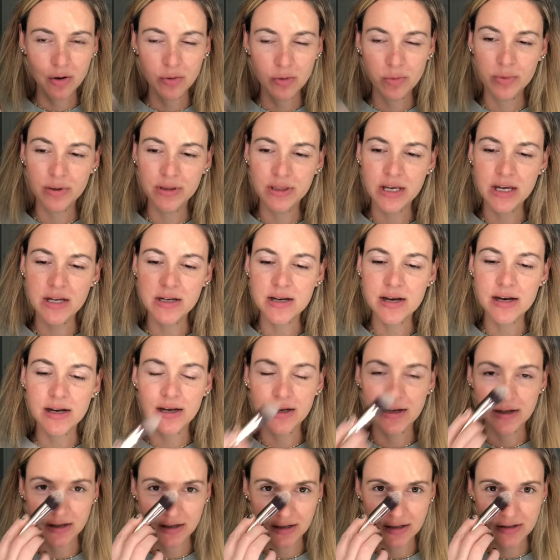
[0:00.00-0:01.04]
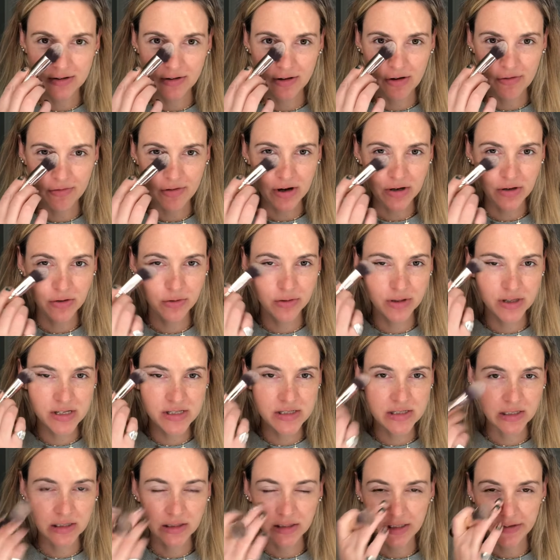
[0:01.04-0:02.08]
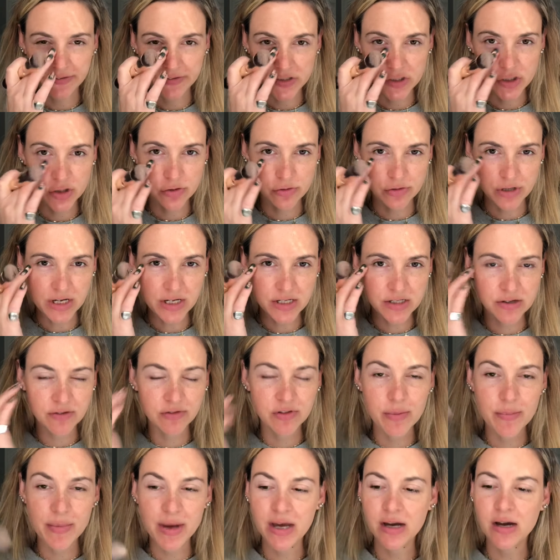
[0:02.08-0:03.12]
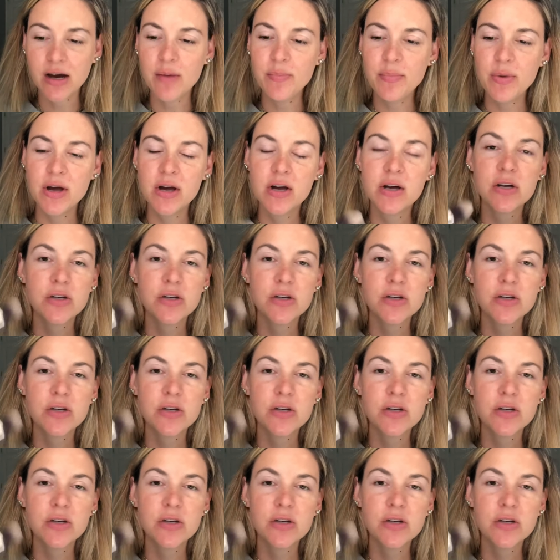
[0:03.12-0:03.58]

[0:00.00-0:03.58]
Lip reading: with it, and if I do this, it leaves streaks of the makeup.